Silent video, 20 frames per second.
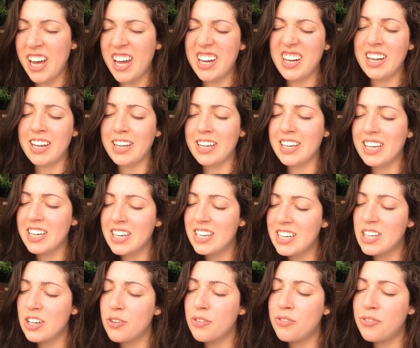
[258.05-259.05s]
And
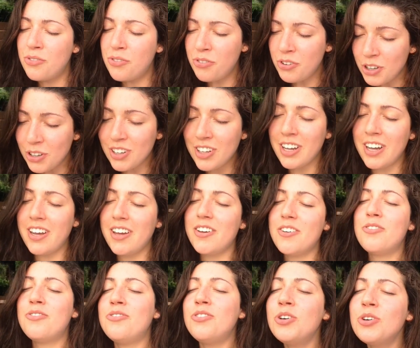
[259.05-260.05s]
feel it,
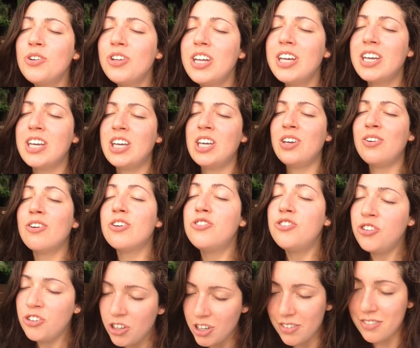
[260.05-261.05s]
feel like you
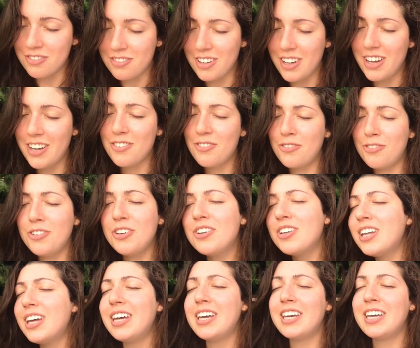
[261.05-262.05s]
achieved it,
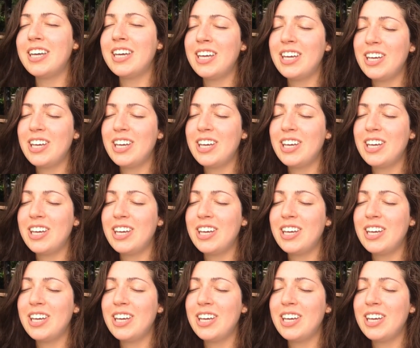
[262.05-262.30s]
feel like